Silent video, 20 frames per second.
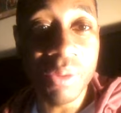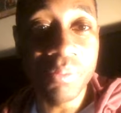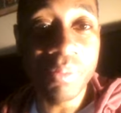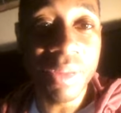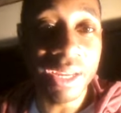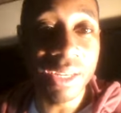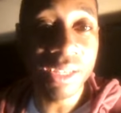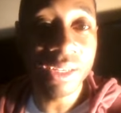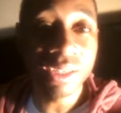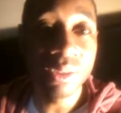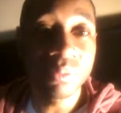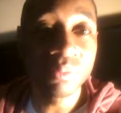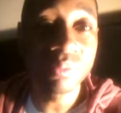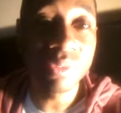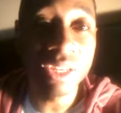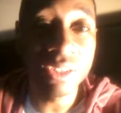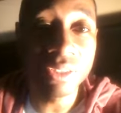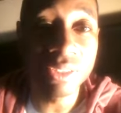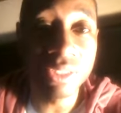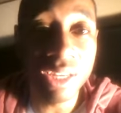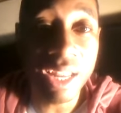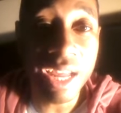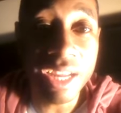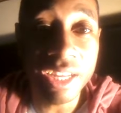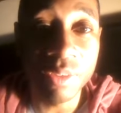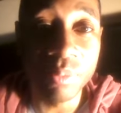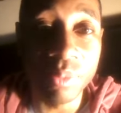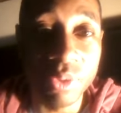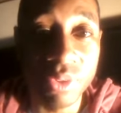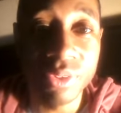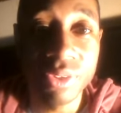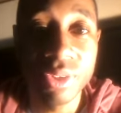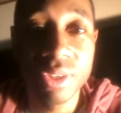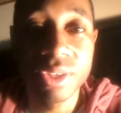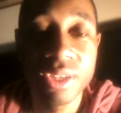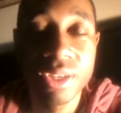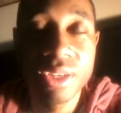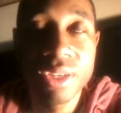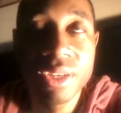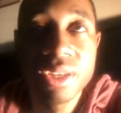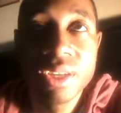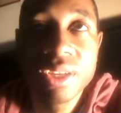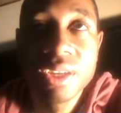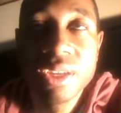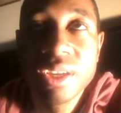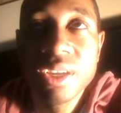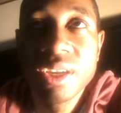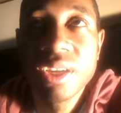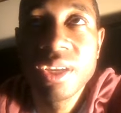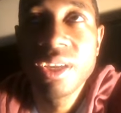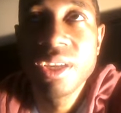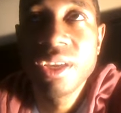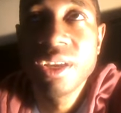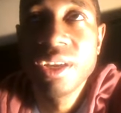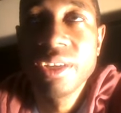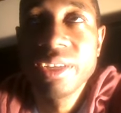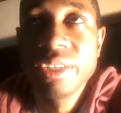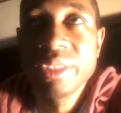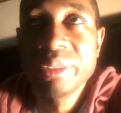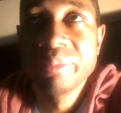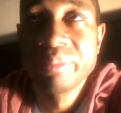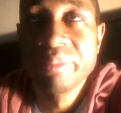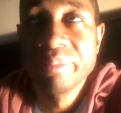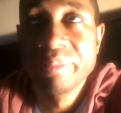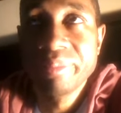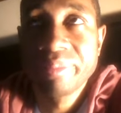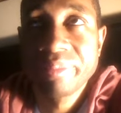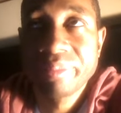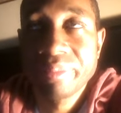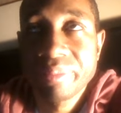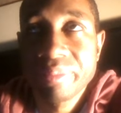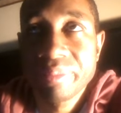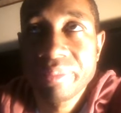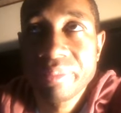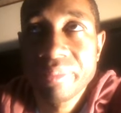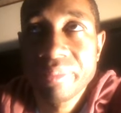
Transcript: know, they're trying to make them niggas likable um,